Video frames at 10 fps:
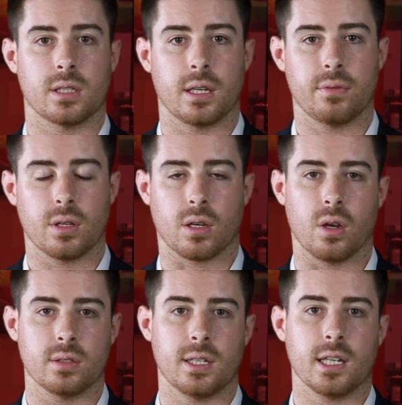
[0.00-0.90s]
to give you the
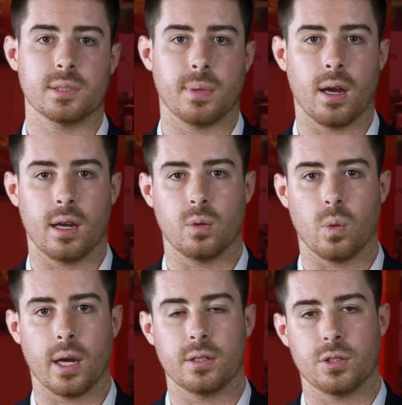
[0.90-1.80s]
context behind
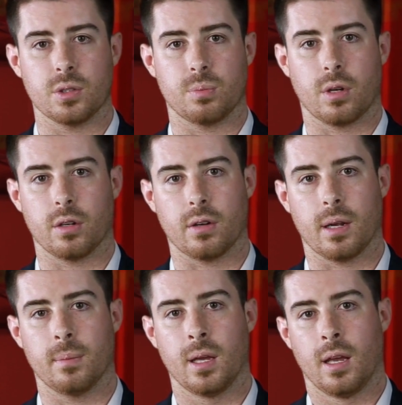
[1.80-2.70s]
why you should
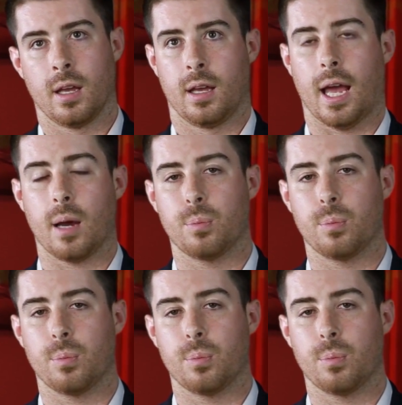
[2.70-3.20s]
program.